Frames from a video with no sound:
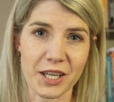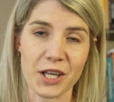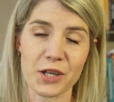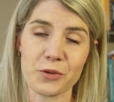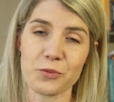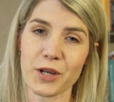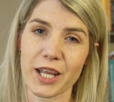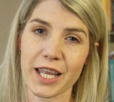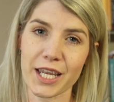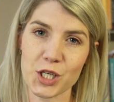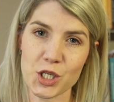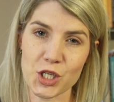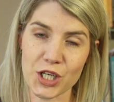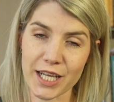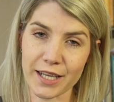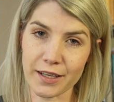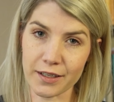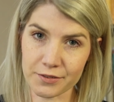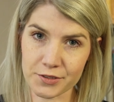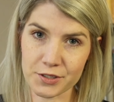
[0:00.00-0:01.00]
and we
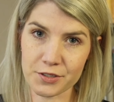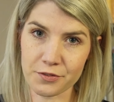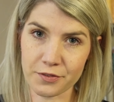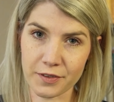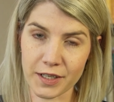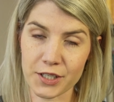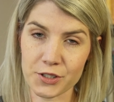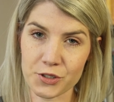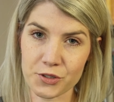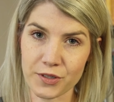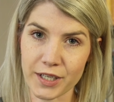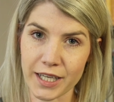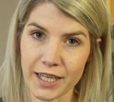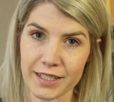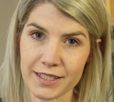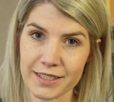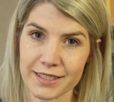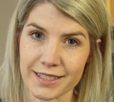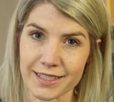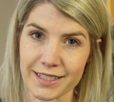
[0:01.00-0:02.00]
actually have to face
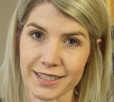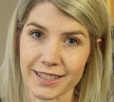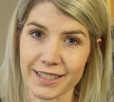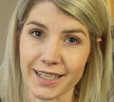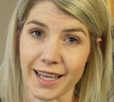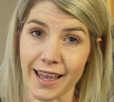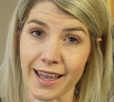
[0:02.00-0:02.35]
reality